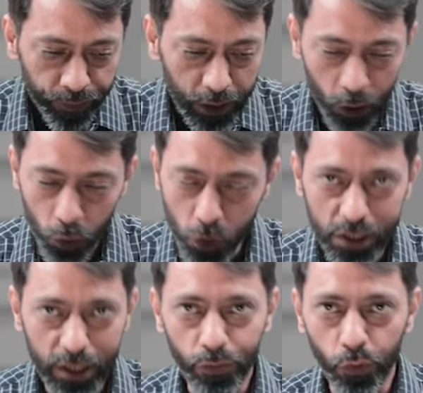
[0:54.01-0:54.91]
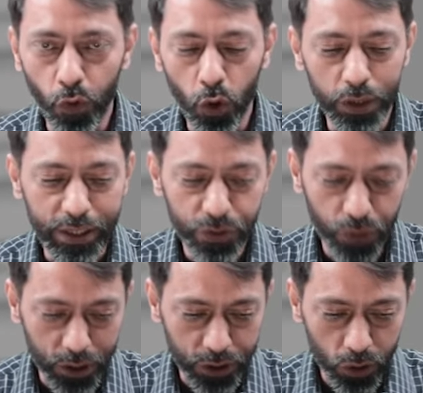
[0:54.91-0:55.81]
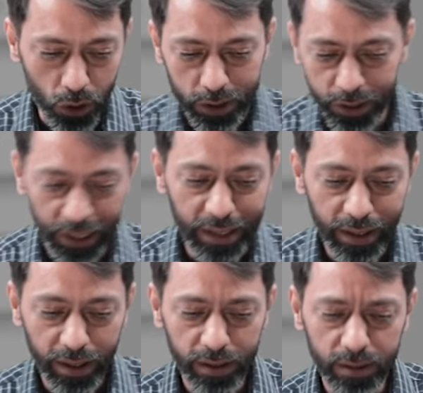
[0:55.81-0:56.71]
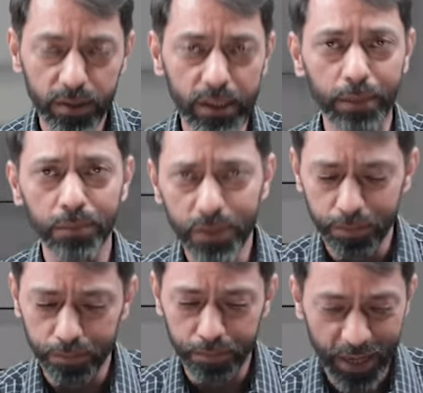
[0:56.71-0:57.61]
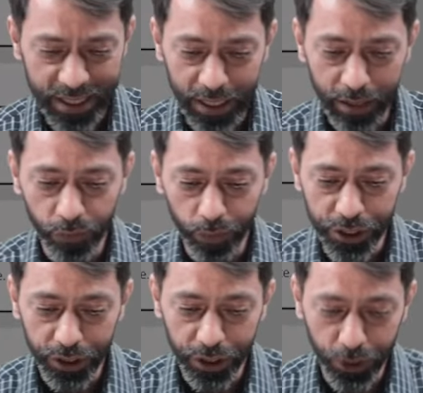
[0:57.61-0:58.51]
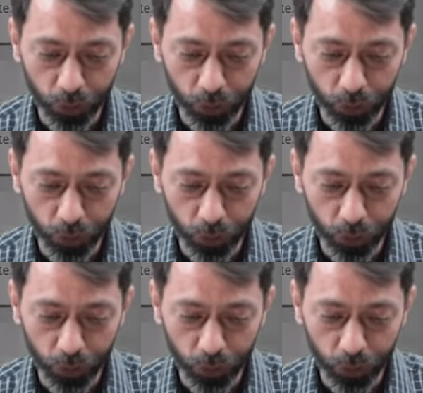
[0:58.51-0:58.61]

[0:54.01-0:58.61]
You just have to follow the instructions on the screen here, some basic information that you